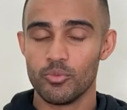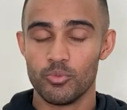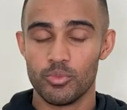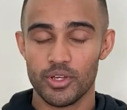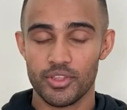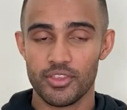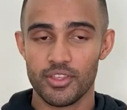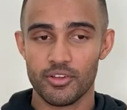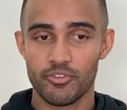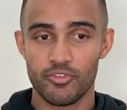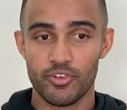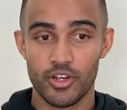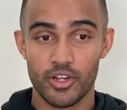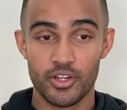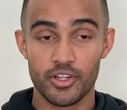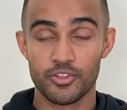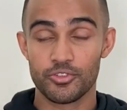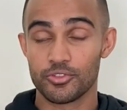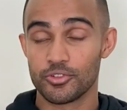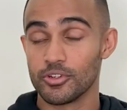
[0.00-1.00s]
but they're
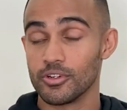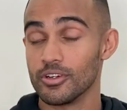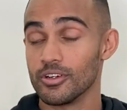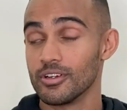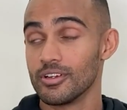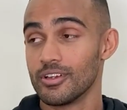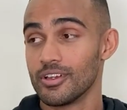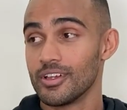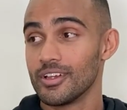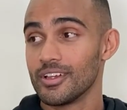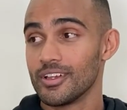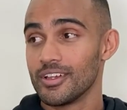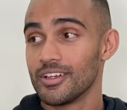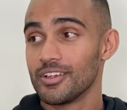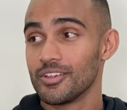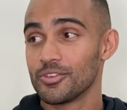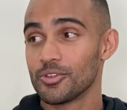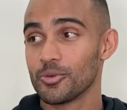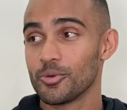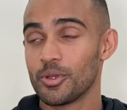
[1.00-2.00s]
very strong.
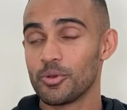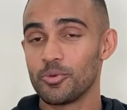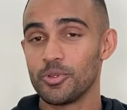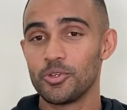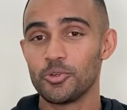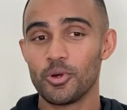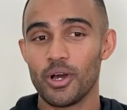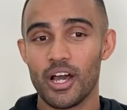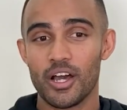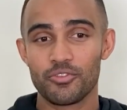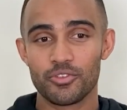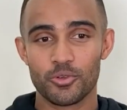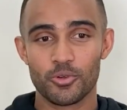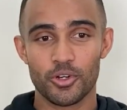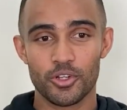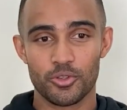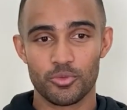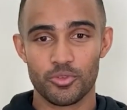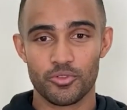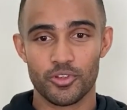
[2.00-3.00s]
So when we do half
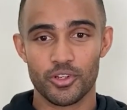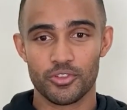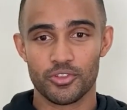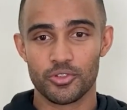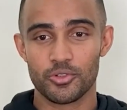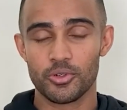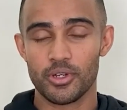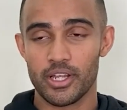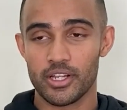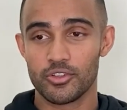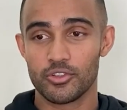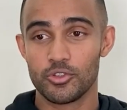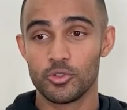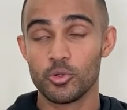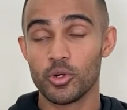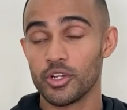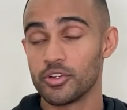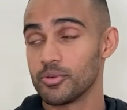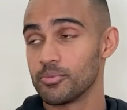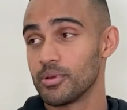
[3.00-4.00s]
squats, we've got to do like
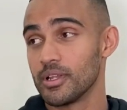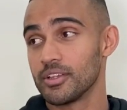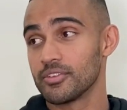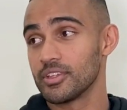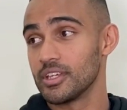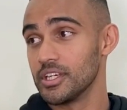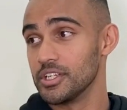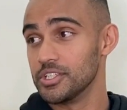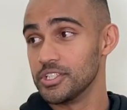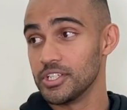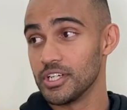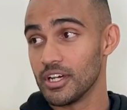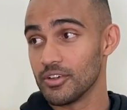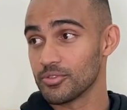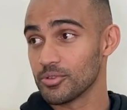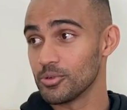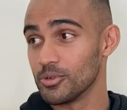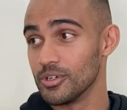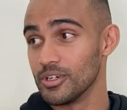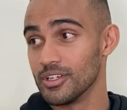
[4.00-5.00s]
200 plus kg half
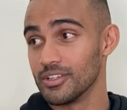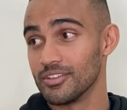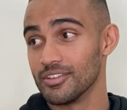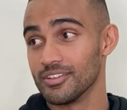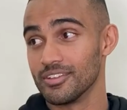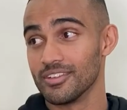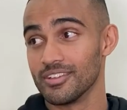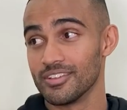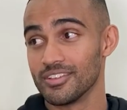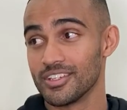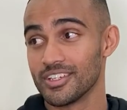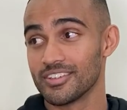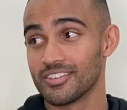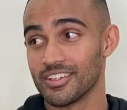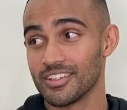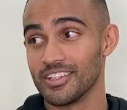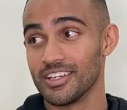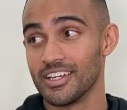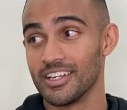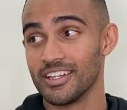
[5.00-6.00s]
squats and things
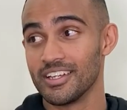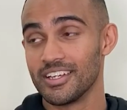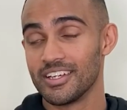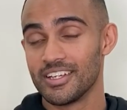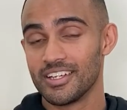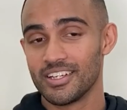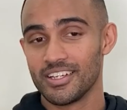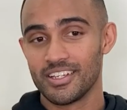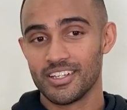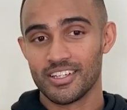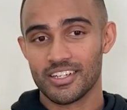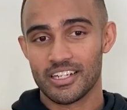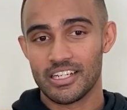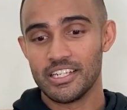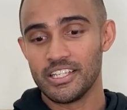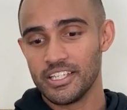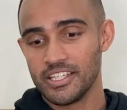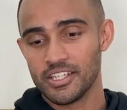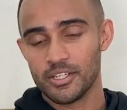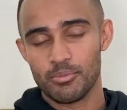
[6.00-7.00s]
like that.
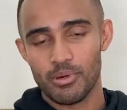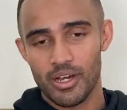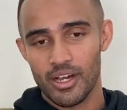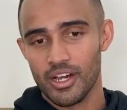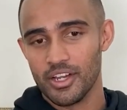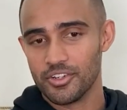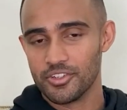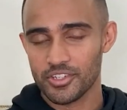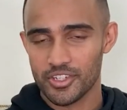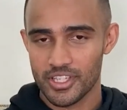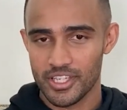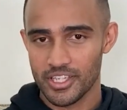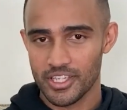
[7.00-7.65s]
Clean about 100